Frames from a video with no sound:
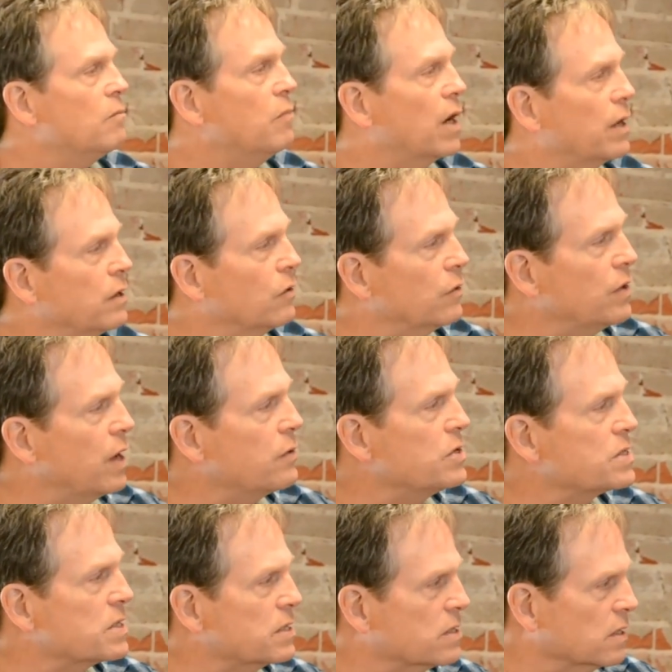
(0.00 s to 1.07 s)
but you'll
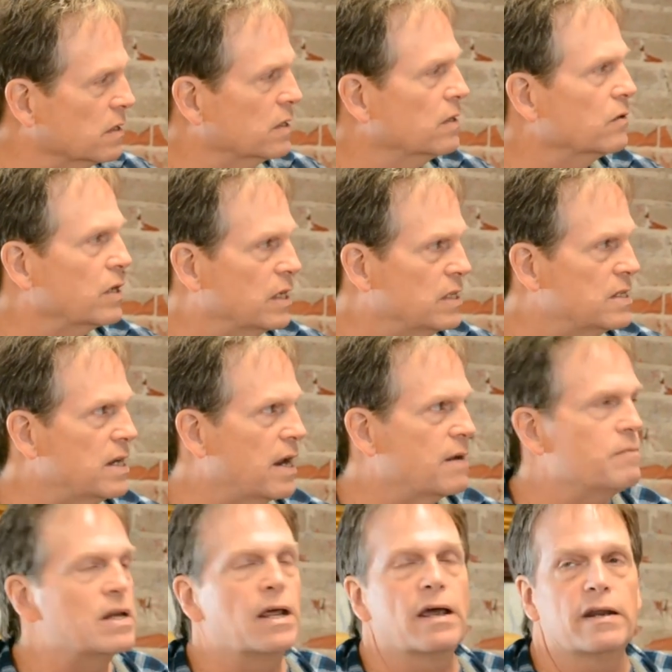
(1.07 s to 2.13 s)
notice it's a little
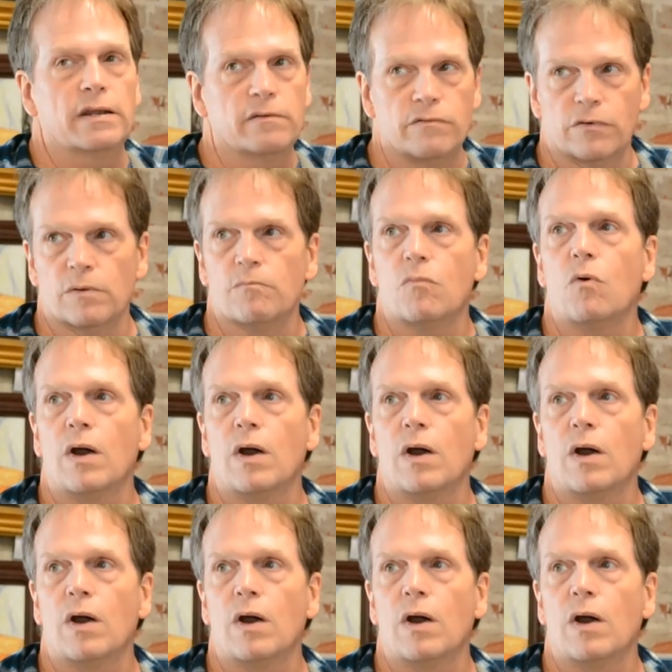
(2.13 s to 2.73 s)
contaminated from